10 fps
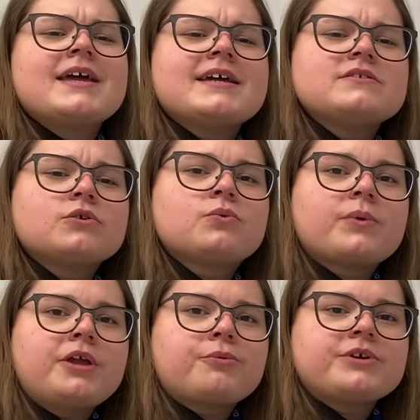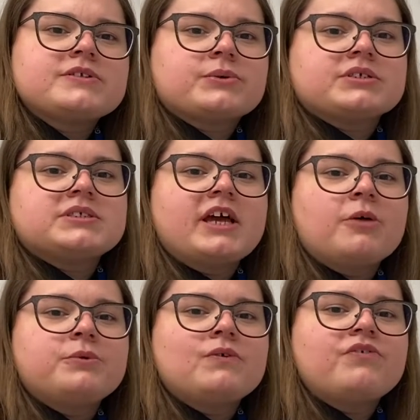It's a great resource to
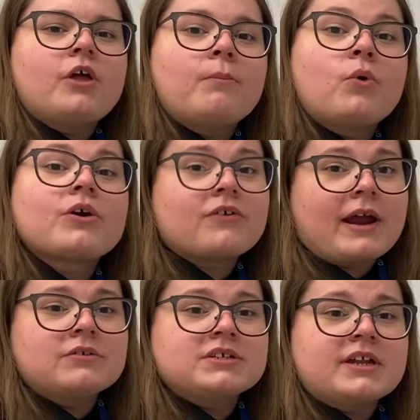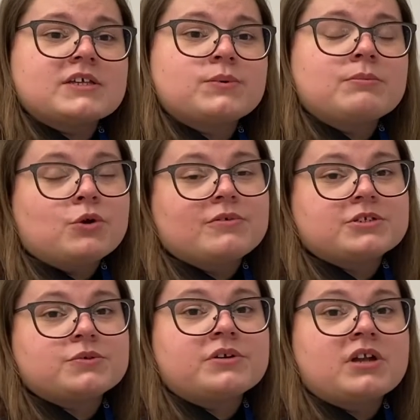help you feel more grounded as we move
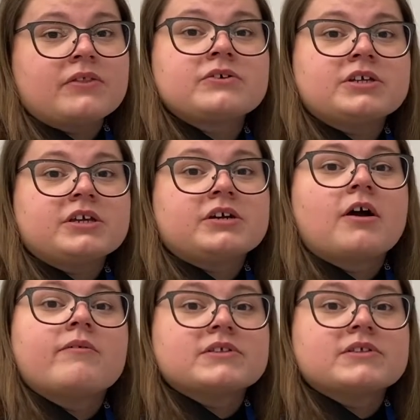into another year of